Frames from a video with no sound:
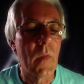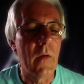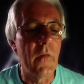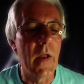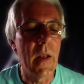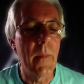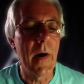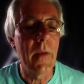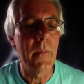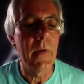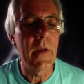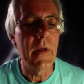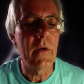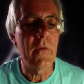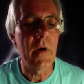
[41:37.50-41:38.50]
any man
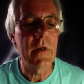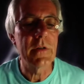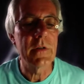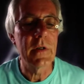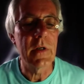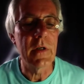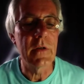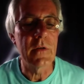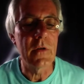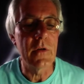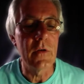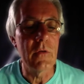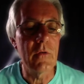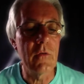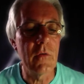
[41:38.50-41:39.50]
be in Christ, he is a
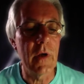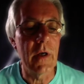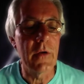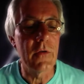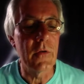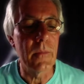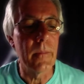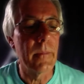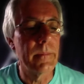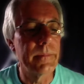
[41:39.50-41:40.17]
new creation.